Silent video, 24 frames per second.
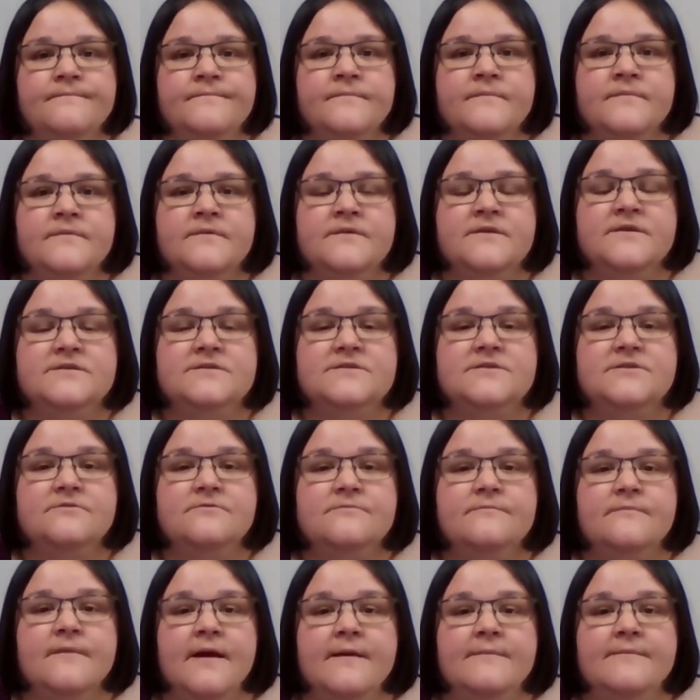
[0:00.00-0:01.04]
The student
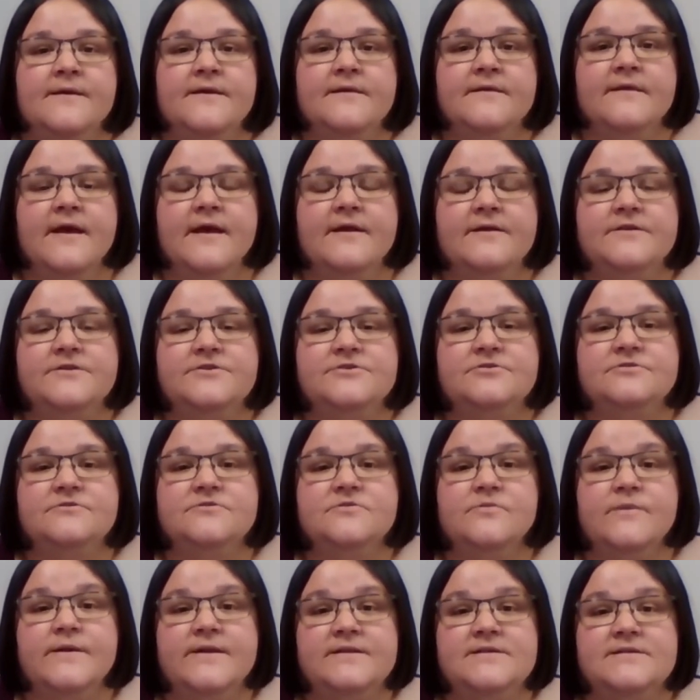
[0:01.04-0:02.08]
might be allowed to choose
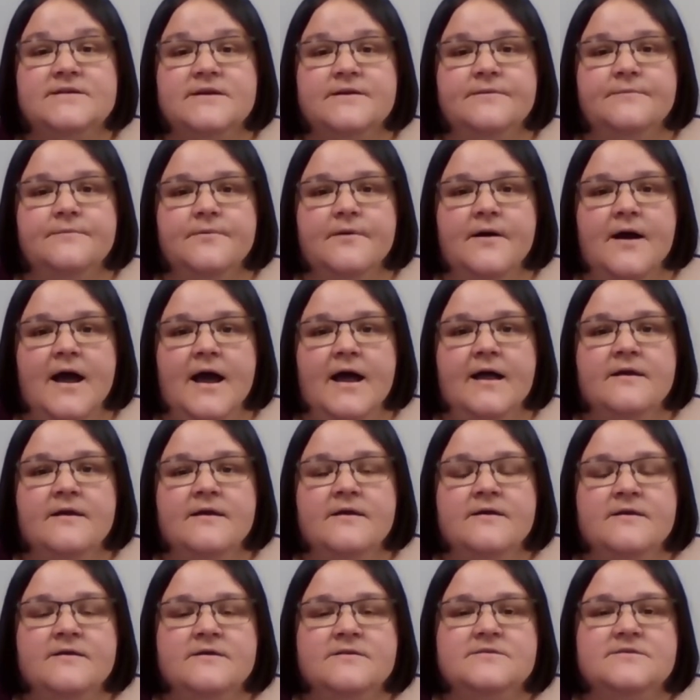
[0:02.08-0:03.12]
when to comply,
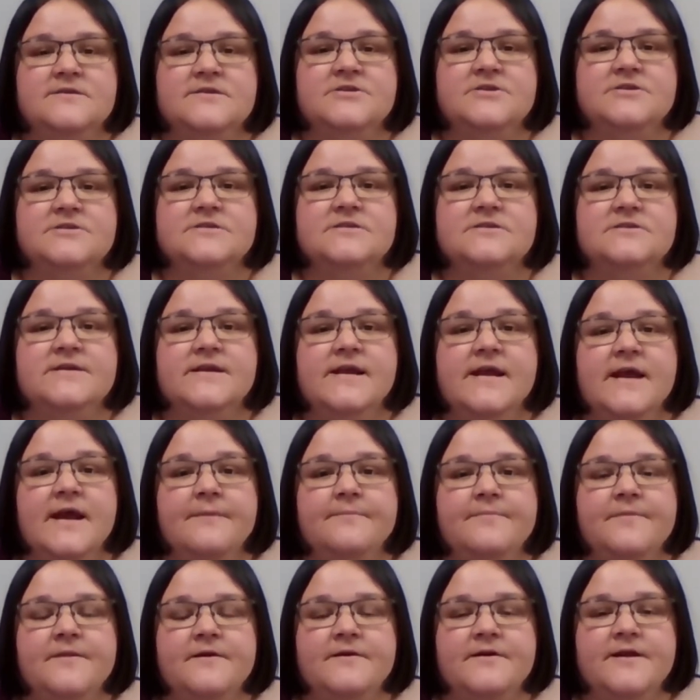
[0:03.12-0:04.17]
such as cleaning
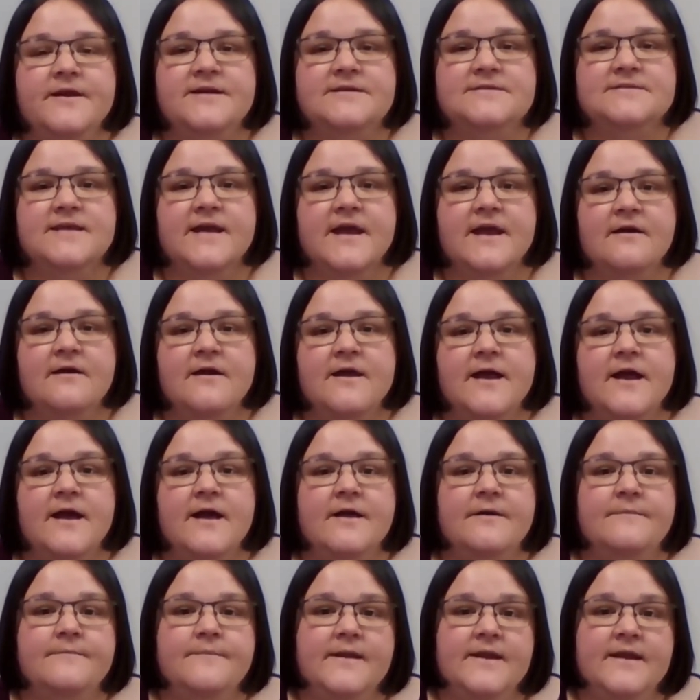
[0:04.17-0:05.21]
up their desk area
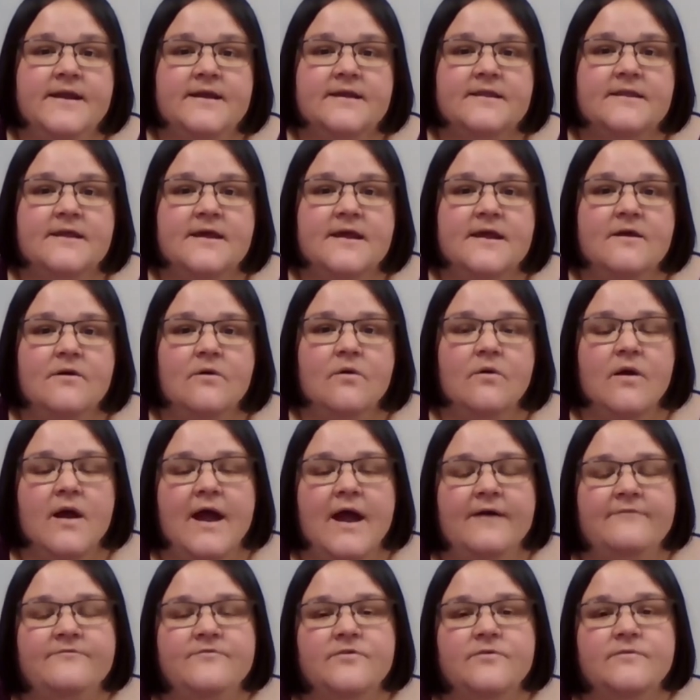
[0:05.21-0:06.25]
immediately or
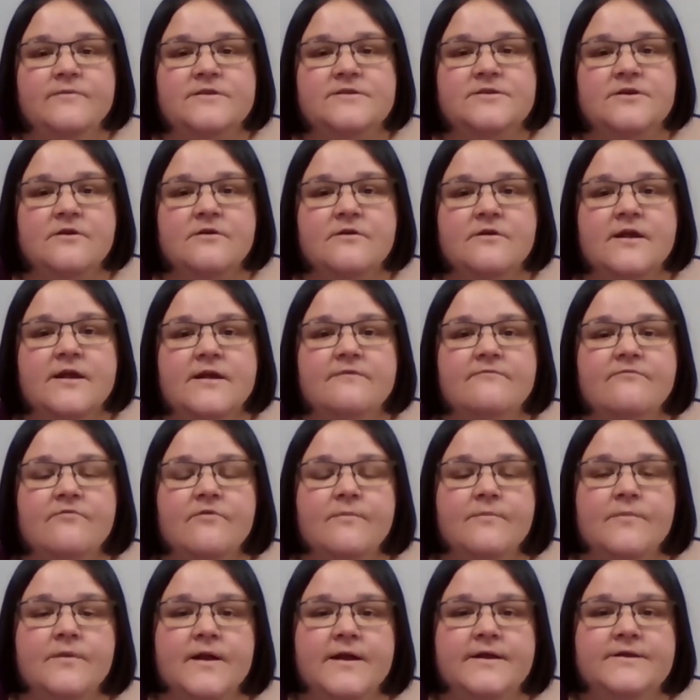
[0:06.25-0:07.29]
after returning
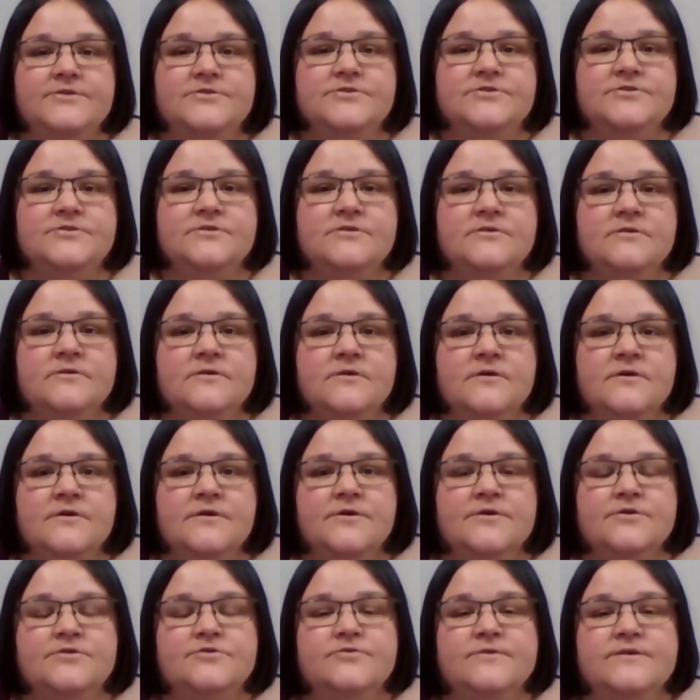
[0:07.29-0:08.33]
from lunch.
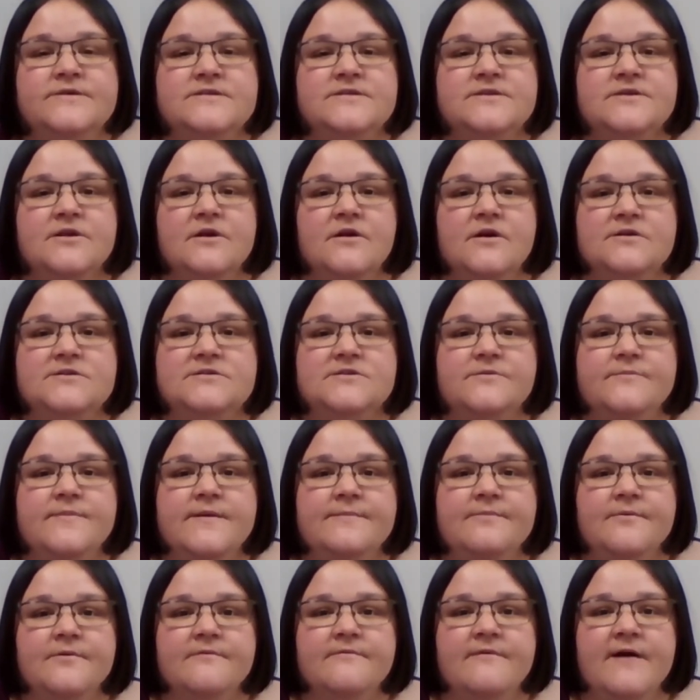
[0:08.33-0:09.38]
Choice could also be
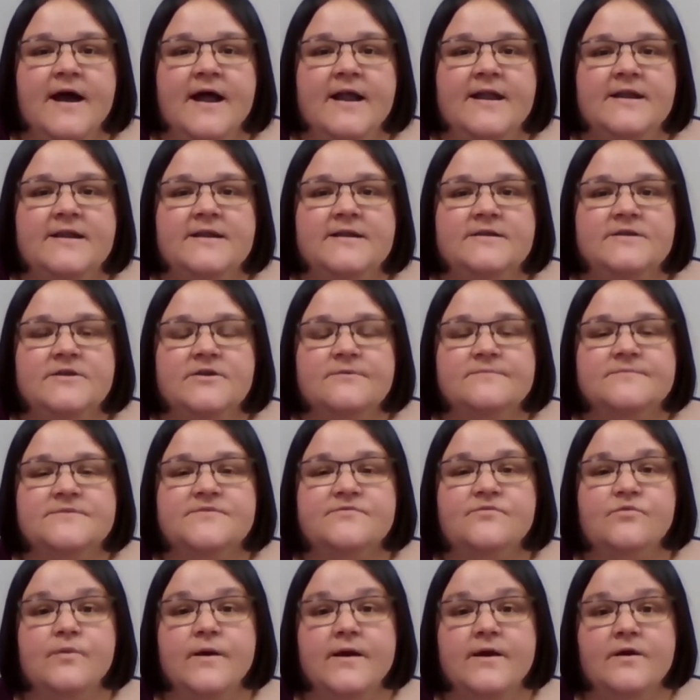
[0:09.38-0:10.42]
provided in terms
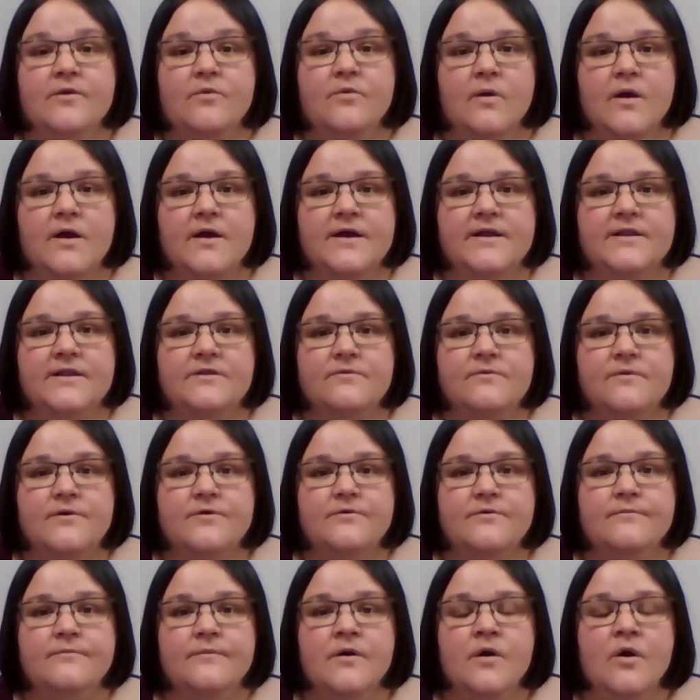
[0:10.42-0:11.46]
of where to work in the
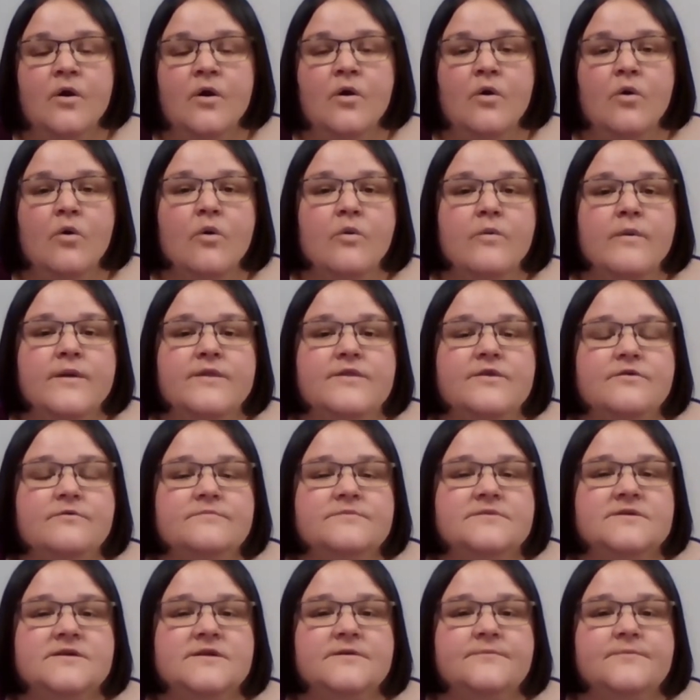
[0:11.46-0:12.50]
room or with whom
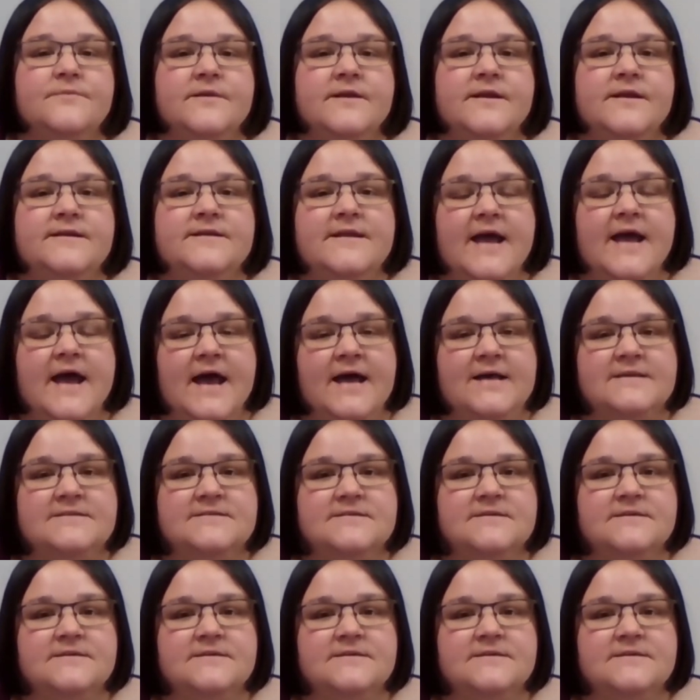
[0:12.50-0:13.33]
to complete a task.